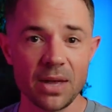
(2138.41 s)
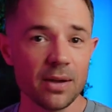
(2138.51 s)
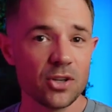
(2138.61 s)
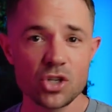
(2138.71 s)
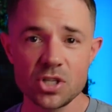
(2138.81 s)

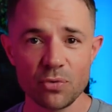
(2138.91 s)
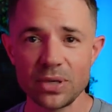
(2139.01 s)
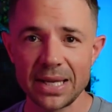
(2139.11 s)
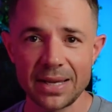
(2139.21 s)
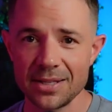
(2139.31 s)
It's just a
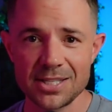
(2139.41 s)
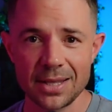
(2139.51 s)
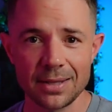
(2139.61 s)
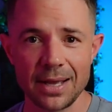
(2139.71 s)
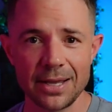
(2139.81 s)
ridiculous
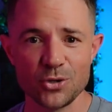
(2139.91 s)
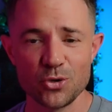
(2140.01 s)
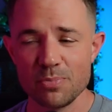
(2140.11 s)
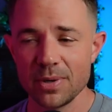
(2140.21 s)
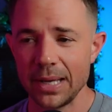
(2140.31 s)
thing that I do,
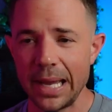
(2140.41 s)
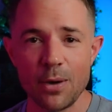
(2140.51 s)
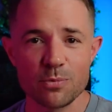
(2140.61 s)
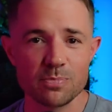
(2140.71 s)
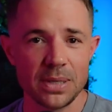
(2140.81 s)
but it
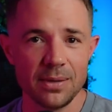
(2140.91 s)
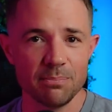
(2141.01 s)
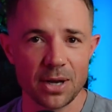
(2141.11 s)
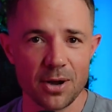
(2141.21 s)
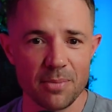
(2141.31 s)
helps me
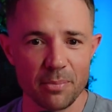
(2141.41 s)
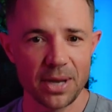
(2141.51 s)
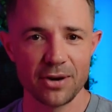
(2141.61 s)
become a better